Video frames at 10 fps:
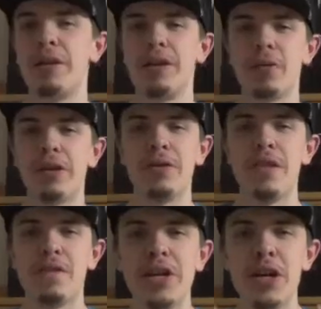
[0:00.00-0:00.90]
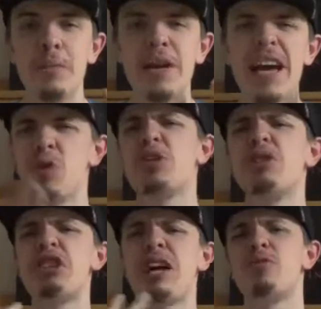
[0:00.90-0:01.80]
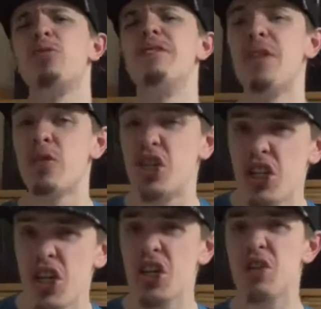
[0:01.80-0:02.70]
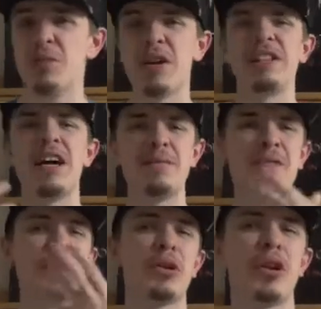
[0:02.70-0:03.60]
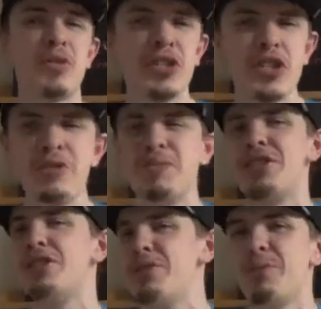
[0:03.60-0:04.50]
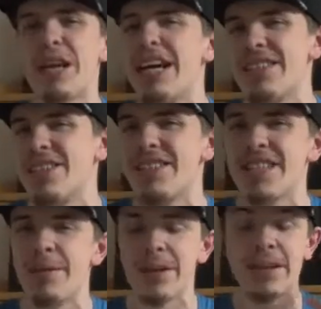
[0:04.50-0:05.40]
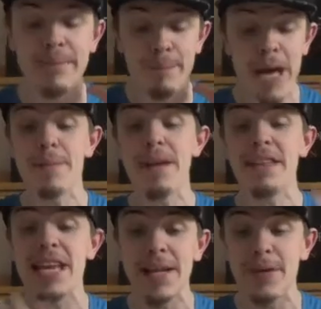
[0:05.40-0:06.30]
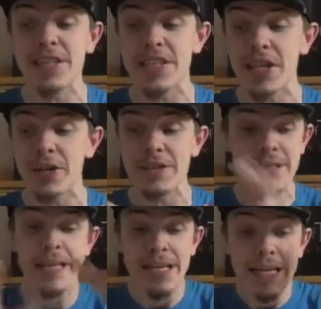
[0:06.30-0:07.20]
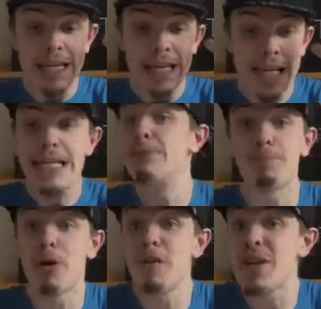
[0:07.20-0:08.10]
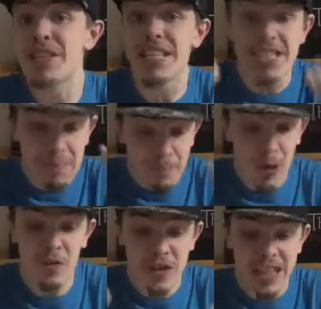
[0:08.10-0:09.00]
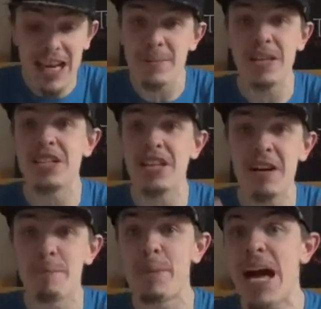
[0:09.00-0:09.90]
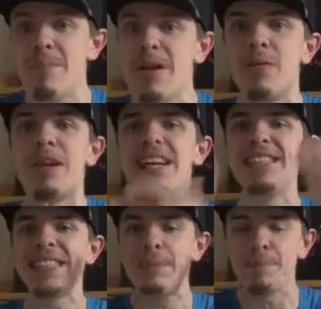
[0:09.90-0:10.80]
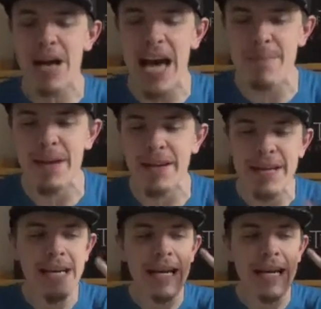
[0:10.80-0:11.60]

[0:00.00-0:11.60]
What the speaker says: it earlier in the video, but if you watch my top 20 favorite shows, my top 10 favorite cartoons, you kind of saw this coming. Batman the Animated Series is perfect. It's a perfect adaptation of Batman. When I see Batman,